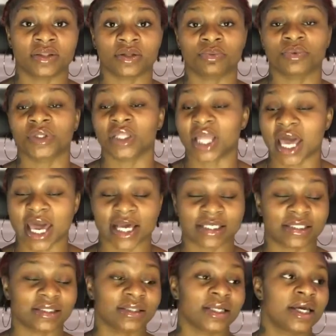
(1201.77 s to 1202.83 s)
and relax
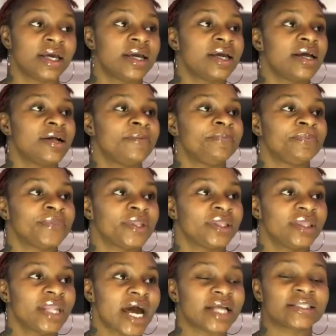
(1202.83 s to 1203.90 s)
and
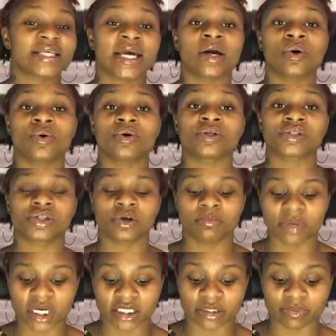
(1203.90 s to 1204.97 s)
not take on so
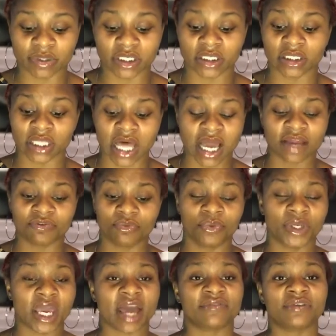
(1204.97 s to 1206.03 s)
much. But in life, we
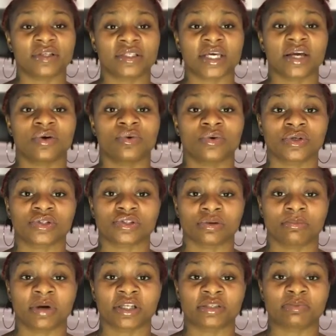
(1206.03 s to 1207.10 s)
have to take on so
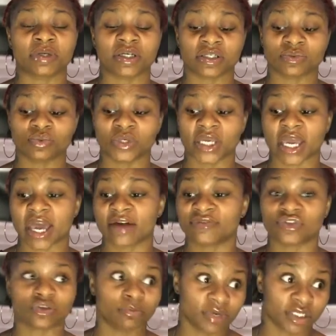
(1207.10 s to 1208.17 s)
much because we have
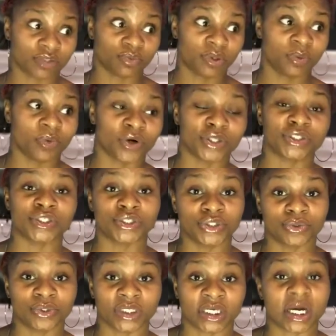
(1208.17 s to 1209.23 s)
so much we want to
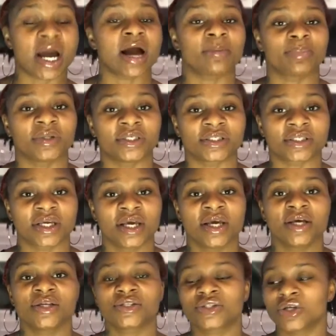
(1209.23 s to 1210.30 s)
do and accomplish.
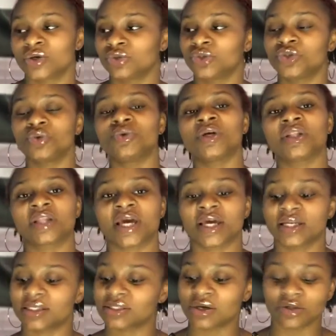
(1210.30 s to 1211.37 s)
So doing that
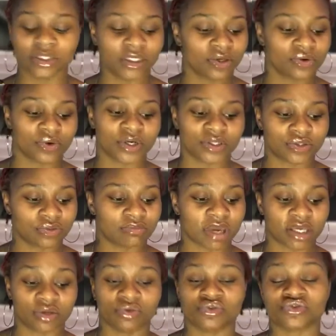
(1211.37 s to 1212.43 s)
is only going to
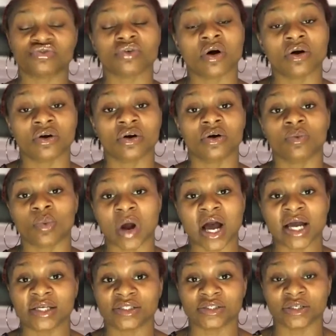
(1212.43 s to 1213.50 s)
make you stronger,
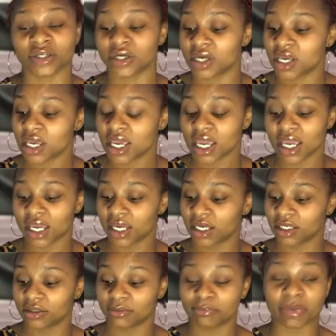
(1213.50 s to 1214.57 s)
wiser,
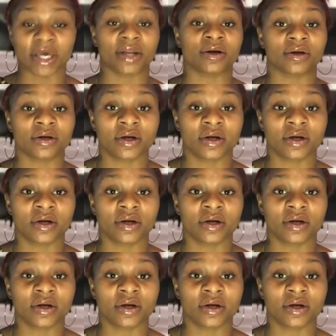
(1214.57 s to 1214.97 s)
and better.